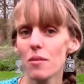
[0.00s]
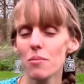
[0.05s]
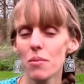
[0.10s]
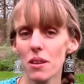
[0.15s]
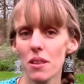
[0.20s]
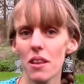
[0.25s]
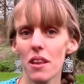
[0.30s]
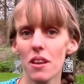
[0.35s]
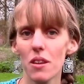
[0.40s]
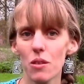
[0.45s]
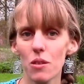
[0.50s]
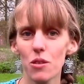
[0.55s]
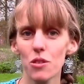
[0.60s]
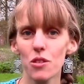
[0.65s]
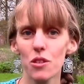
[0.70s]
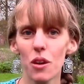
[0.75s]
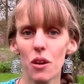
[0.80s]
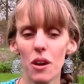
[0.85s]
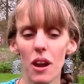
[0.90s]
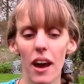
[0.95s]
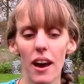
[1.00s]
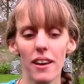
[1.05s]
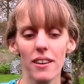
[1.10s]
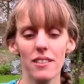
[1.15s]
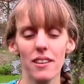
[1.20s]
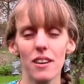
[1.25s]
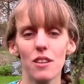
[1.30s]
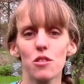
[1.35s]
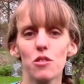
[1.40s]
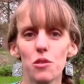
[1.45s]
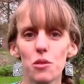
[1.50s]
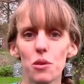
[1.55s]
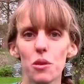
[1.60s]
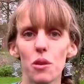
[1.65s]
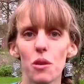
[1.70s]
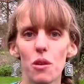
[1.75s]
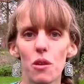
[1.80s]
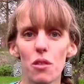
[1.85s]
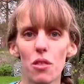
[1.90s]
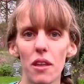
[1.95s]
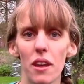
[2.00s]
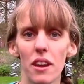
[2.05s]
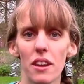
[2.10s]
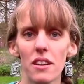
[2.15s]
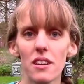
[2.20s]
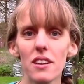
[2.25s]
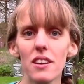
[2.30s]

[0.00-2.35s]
but then also like down to earth, and